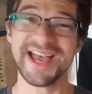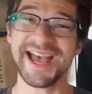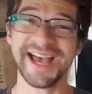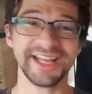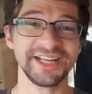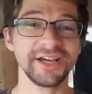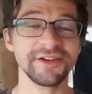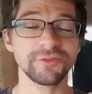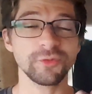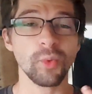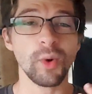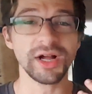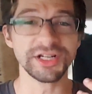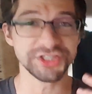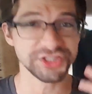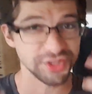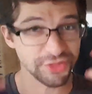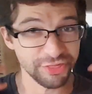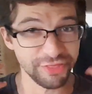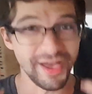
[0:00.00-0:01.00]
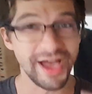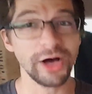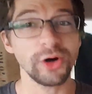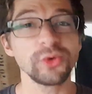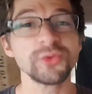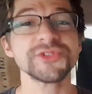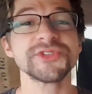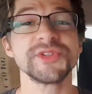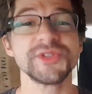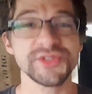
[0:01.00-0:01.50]
and I've watched
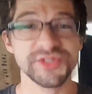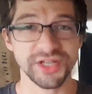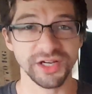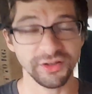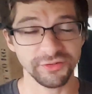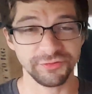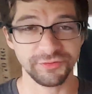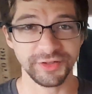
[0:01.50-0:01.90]
thousands of